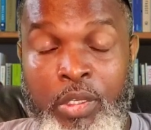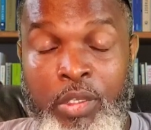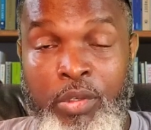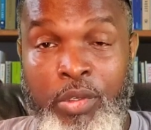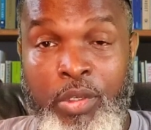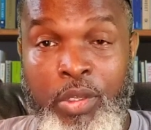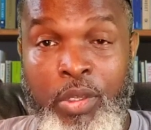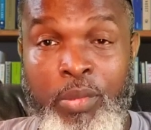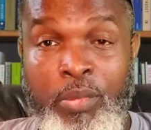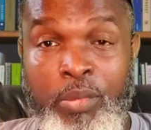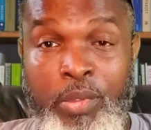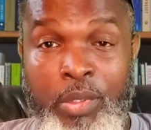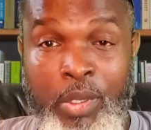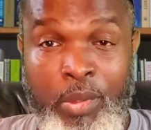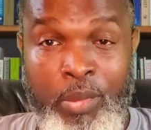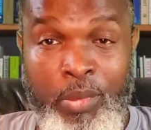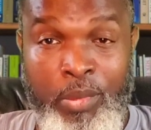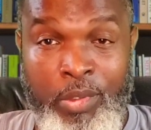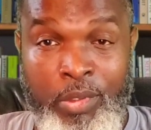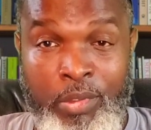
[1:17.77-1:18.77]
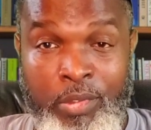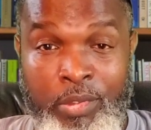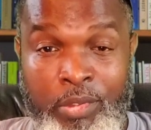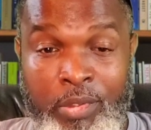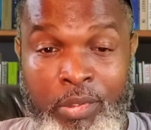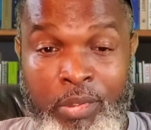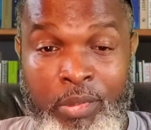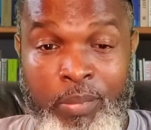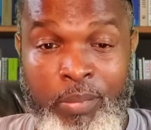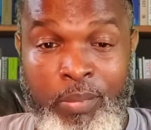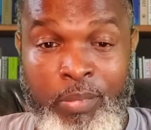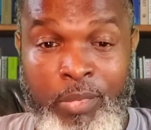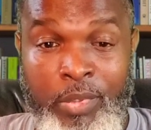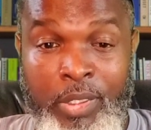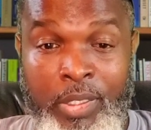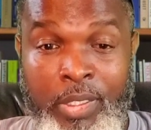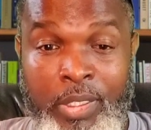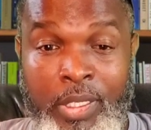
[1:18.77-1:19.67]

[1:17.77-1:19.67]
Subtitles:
you're gonna notice the